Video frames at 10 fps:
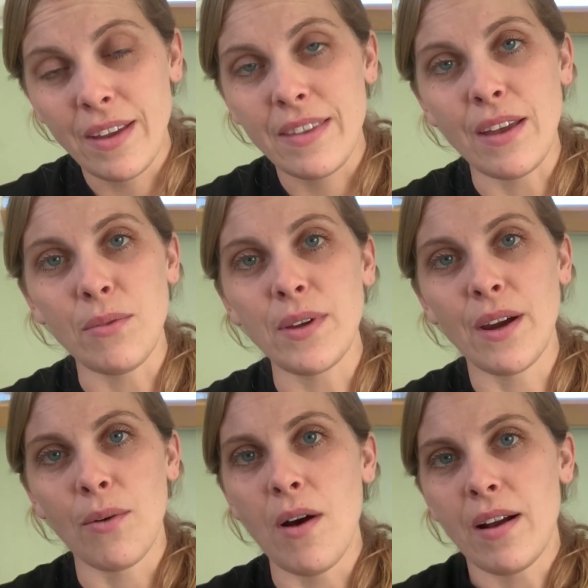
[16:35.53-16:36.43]
that we
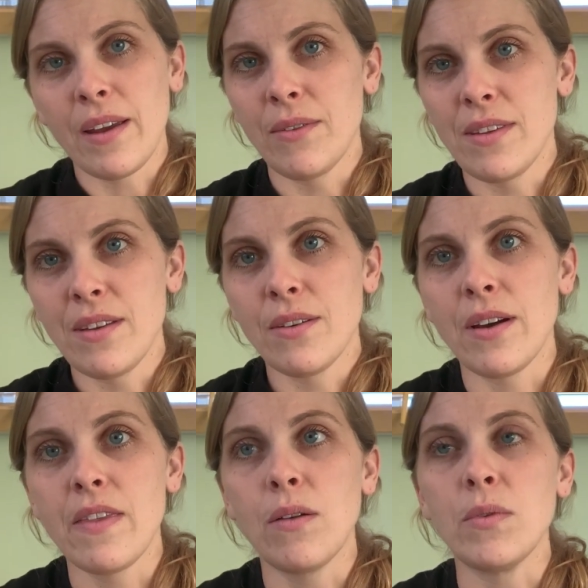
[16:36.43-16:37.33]
are walking with you,
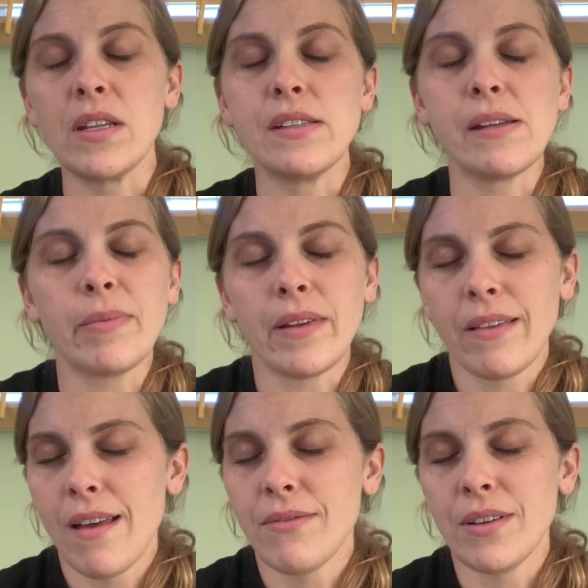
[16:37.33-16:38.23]
and that we deeply
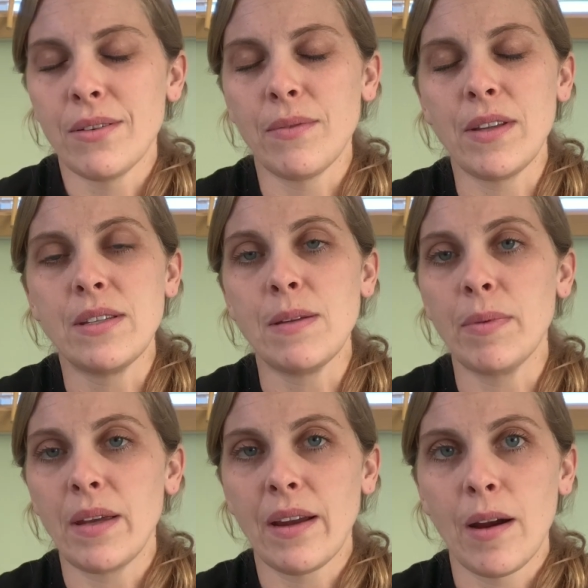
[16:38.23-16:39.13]
love you, and we
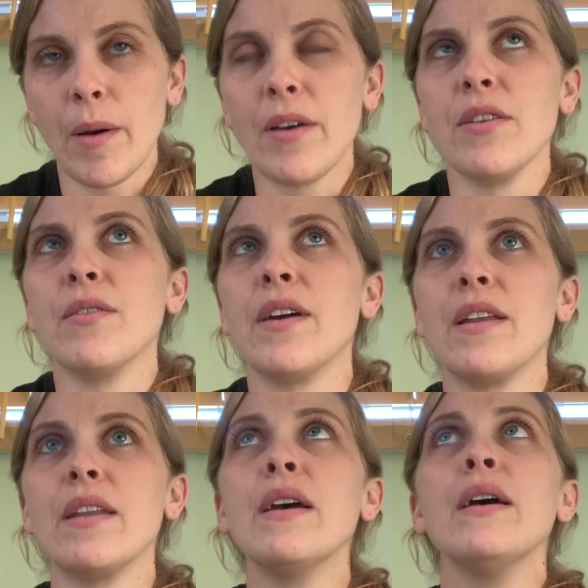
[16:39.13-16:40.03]
deeply care about you.
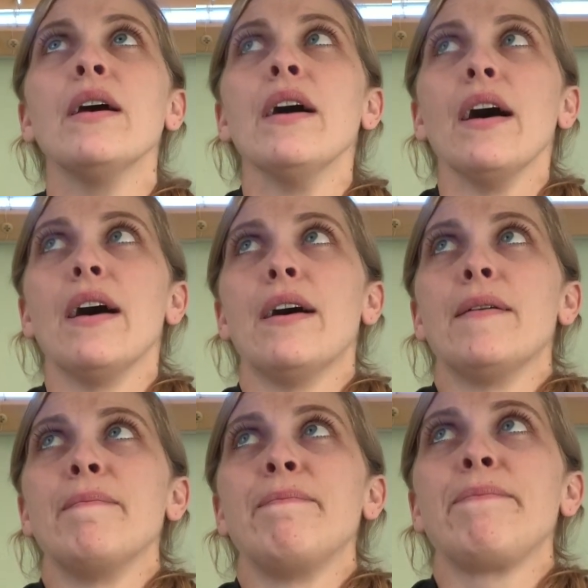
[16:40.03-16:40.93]
And
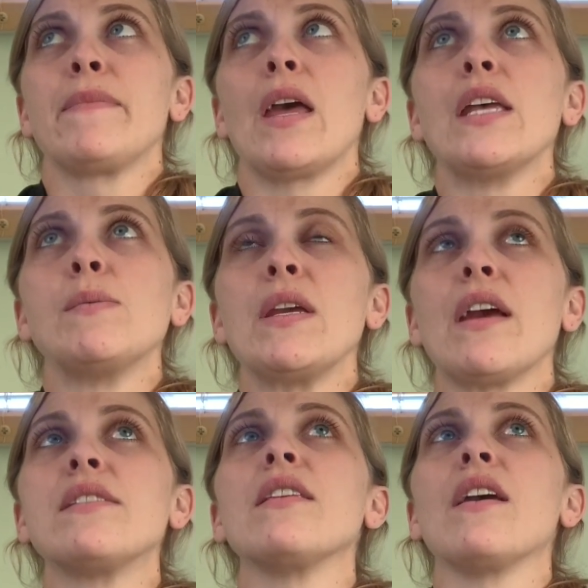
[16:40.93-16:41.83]
as we
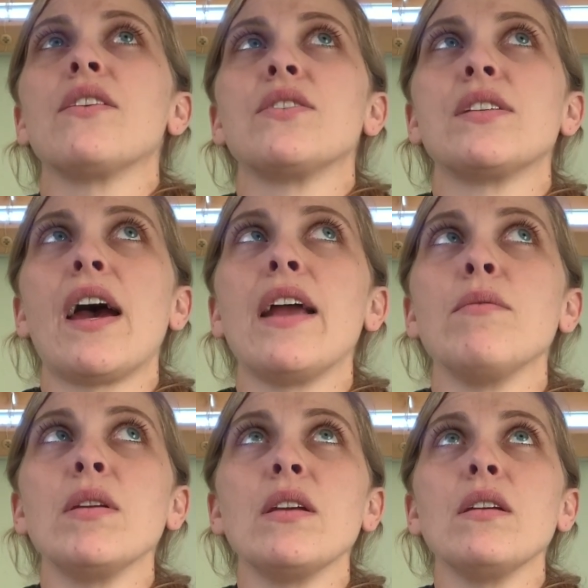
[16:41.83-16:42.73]
get to the other
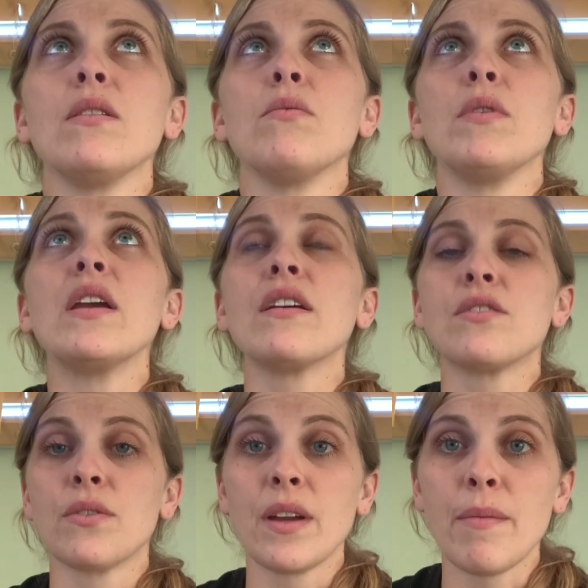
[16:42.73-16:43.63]
side, we get
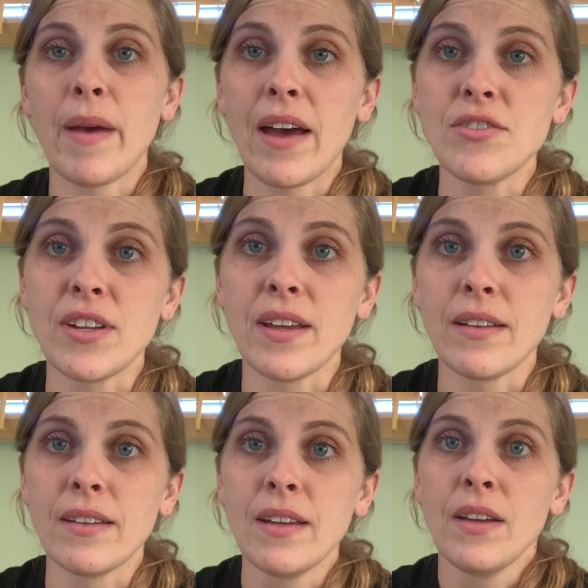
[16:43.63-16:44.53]
to
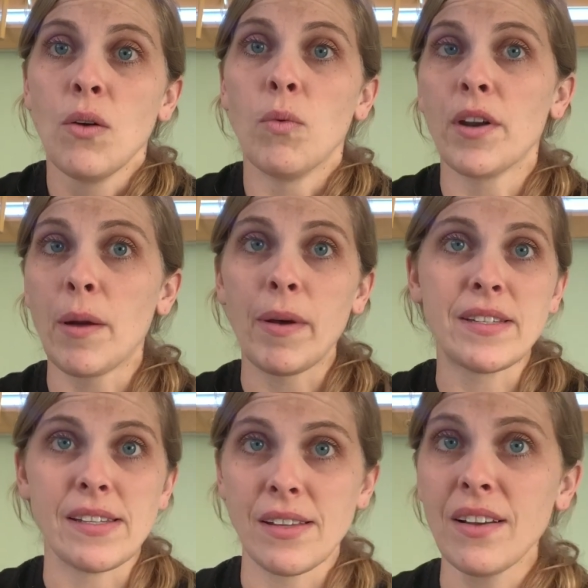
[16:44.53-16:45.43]
reimagine what our
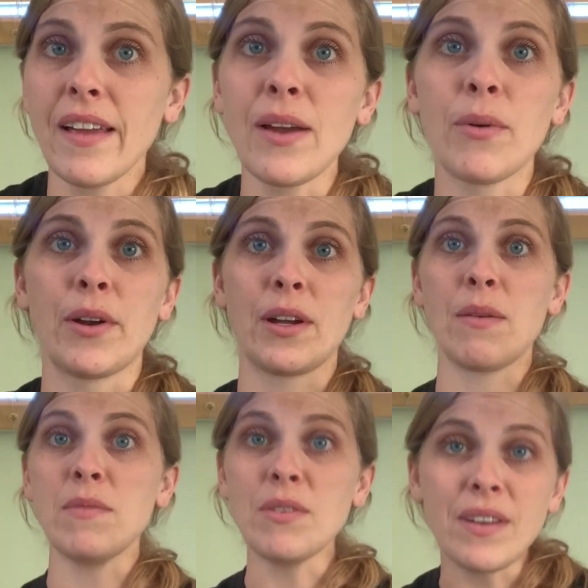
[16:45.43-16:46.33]
buses look like, what our
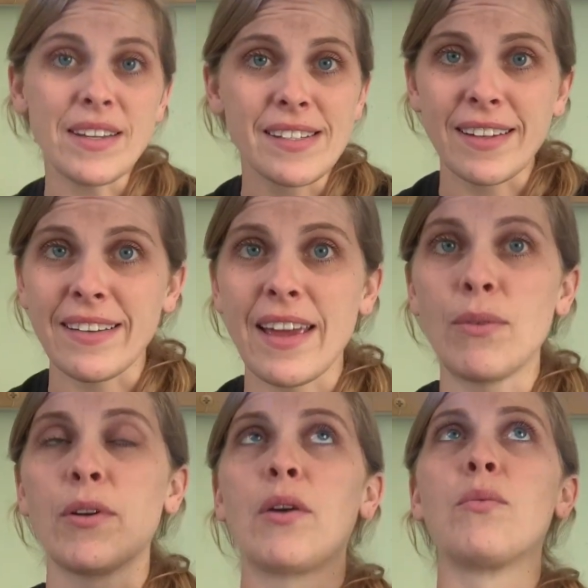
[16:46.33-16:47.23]
communities look
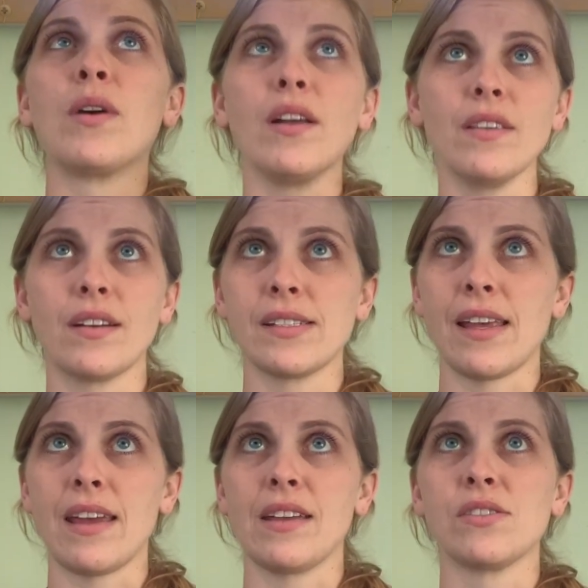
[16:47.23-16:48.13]
like, what our world looks
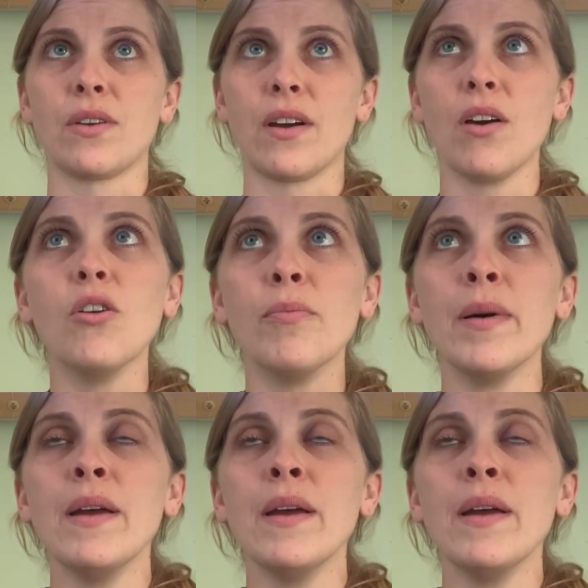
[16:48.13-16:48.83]
like. And so our hope